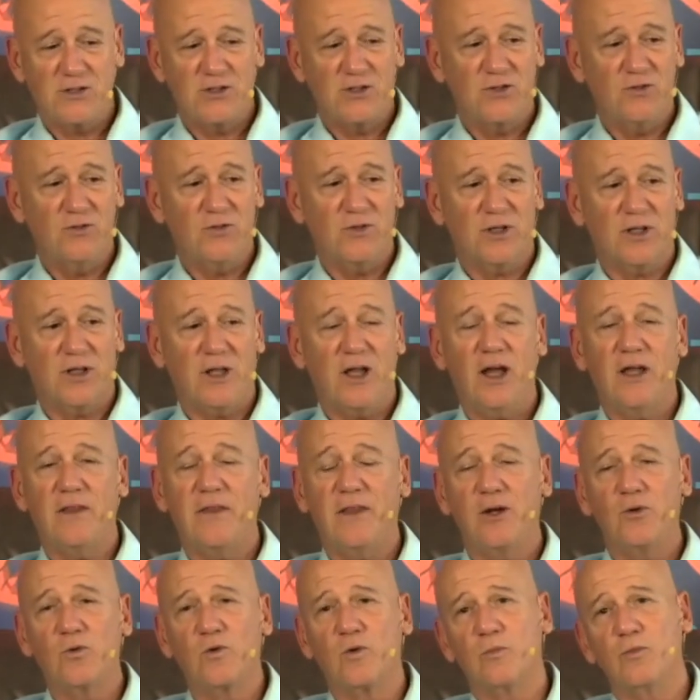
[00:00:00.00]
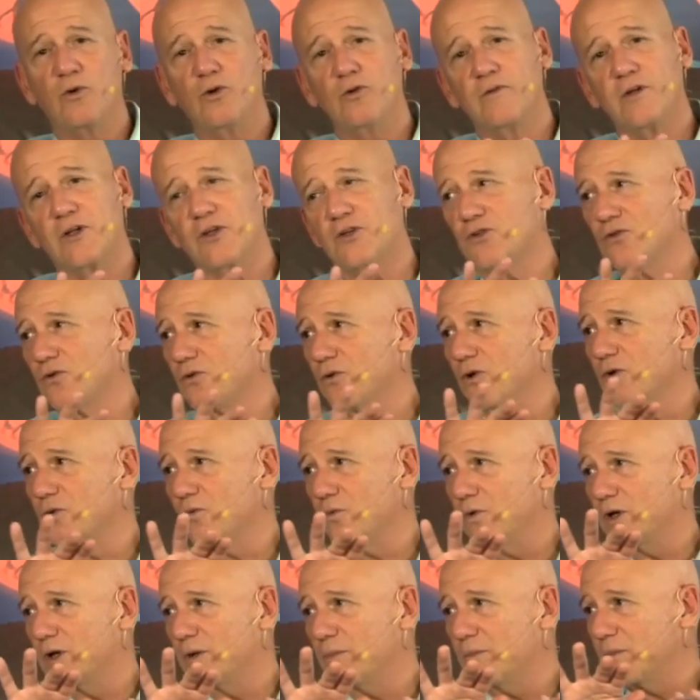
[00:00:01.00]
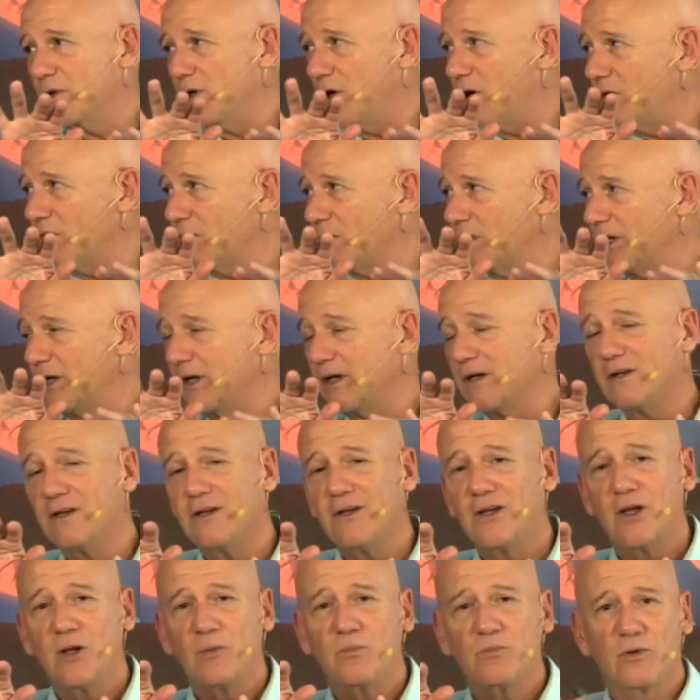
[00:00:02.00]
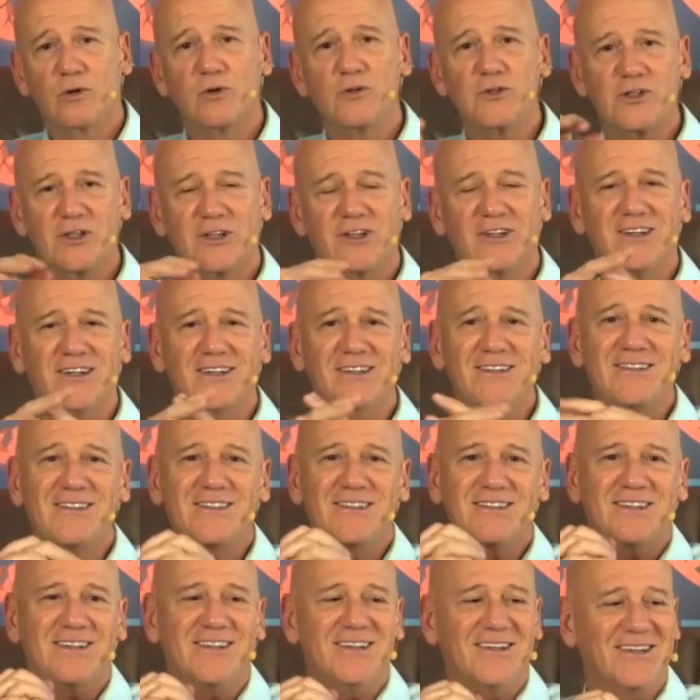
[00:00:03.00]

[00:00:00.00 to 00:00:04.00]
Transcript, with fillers: 2 in line, then we're moving toward what I'm calling prosilience,